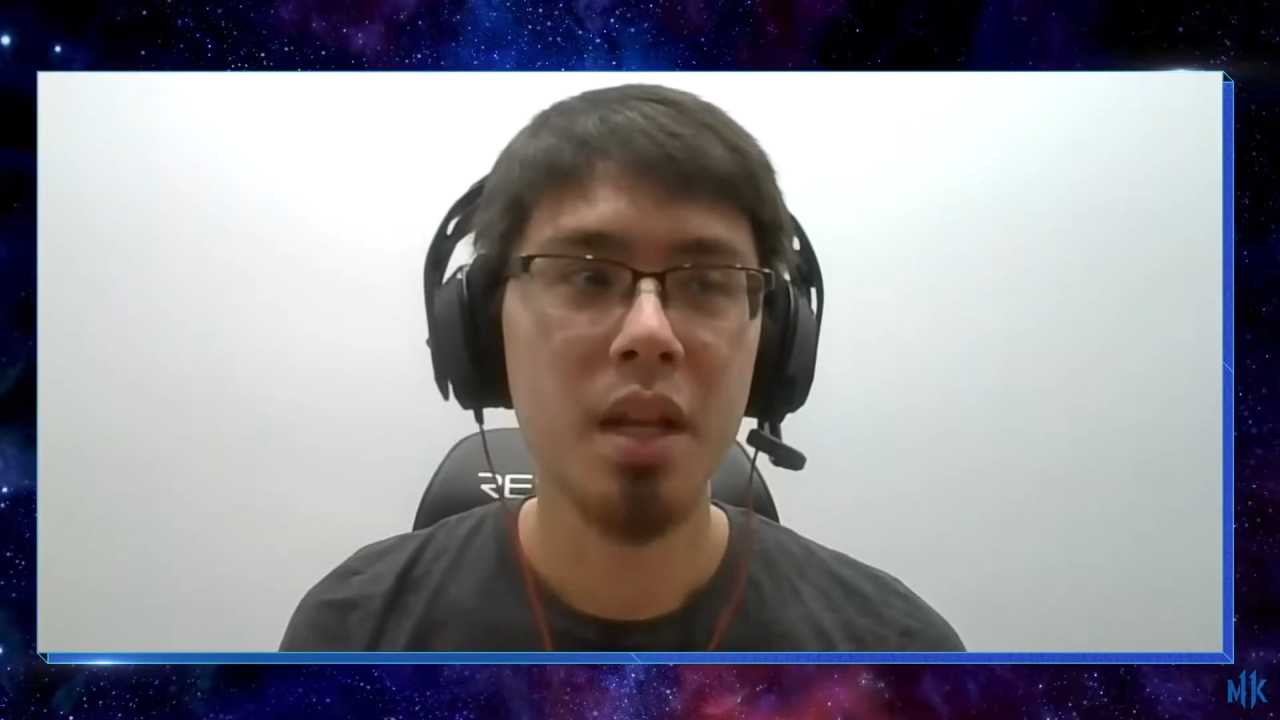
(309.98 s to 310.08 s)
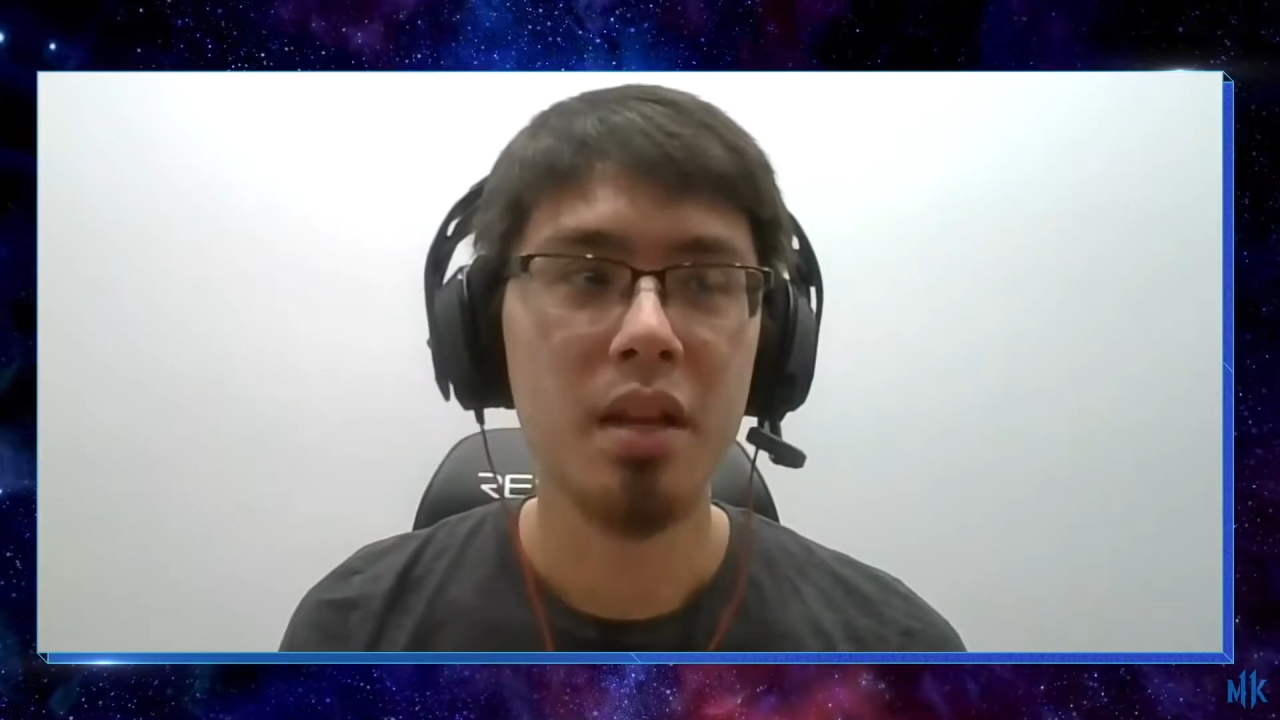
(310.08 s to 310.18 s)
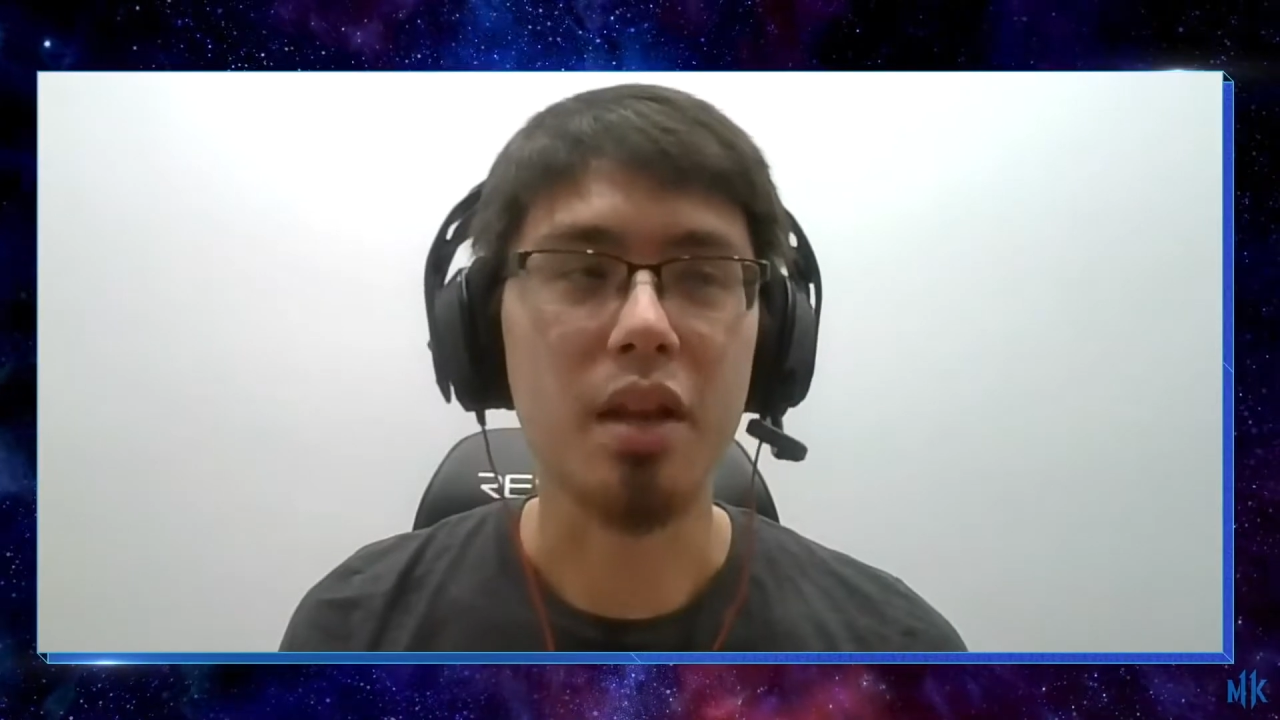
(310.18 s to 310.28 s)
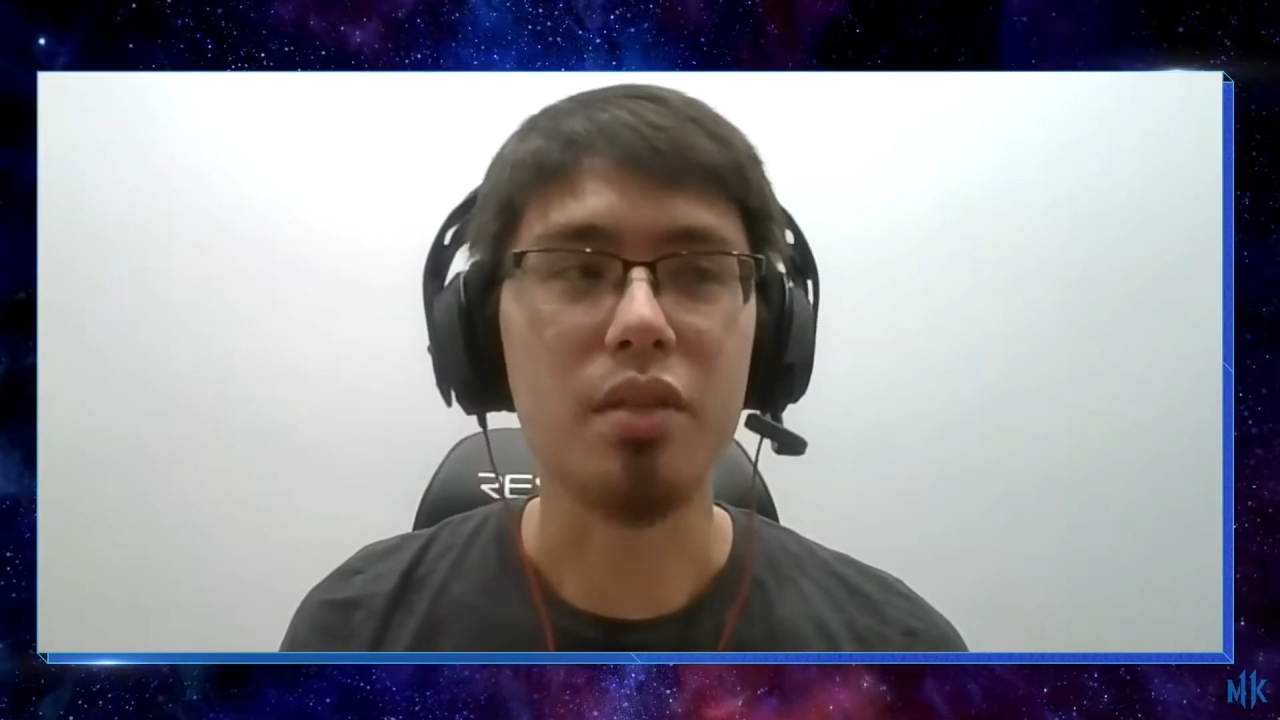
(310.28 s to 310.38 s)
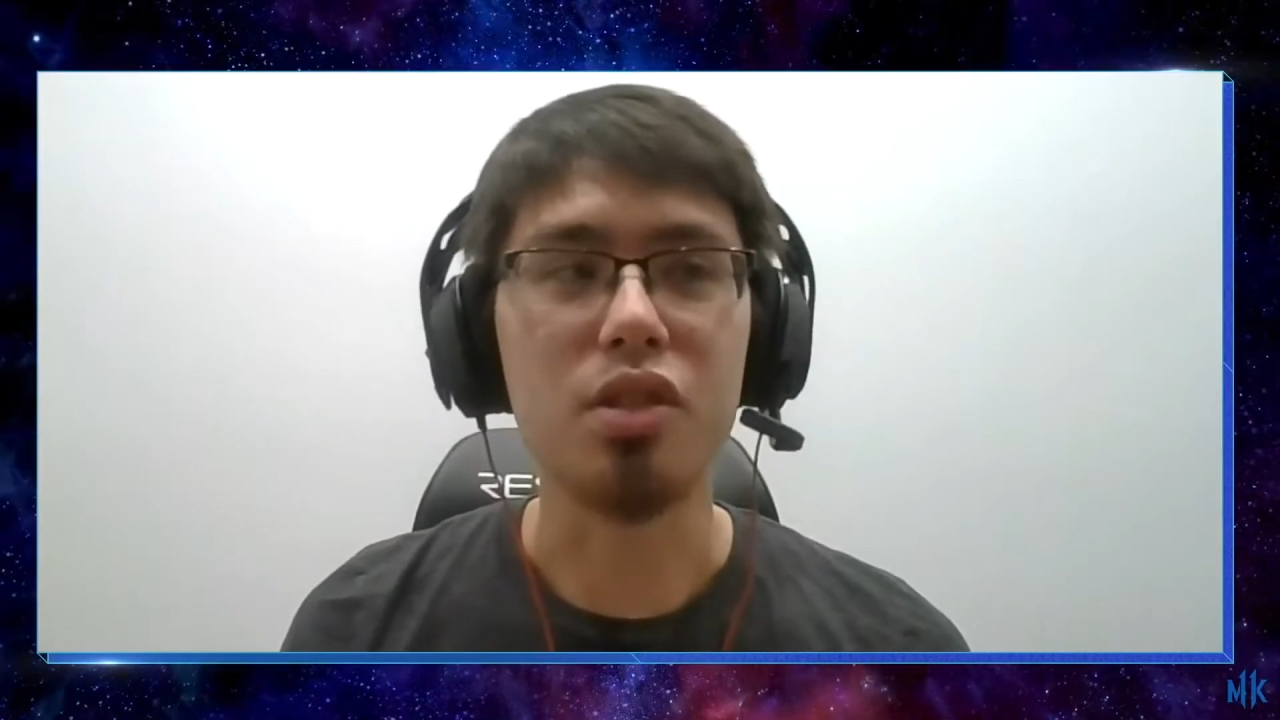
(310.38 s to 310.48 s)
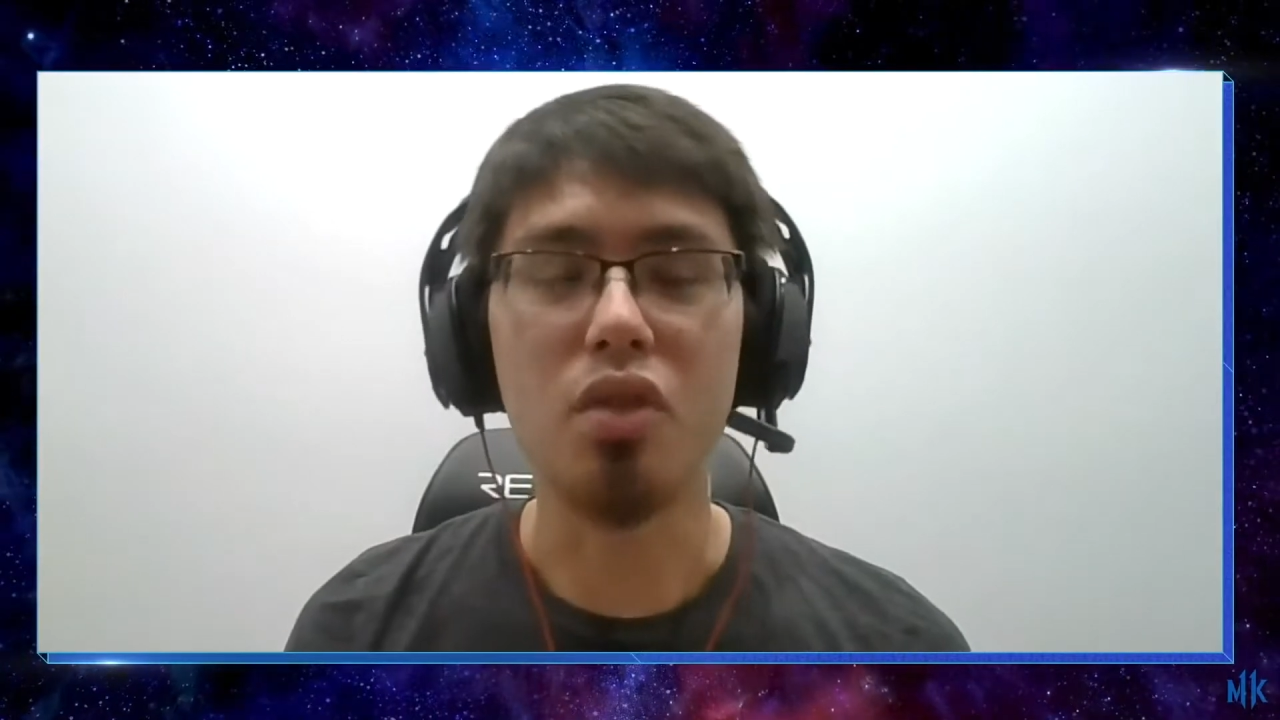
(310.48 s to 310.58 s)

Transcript: Now the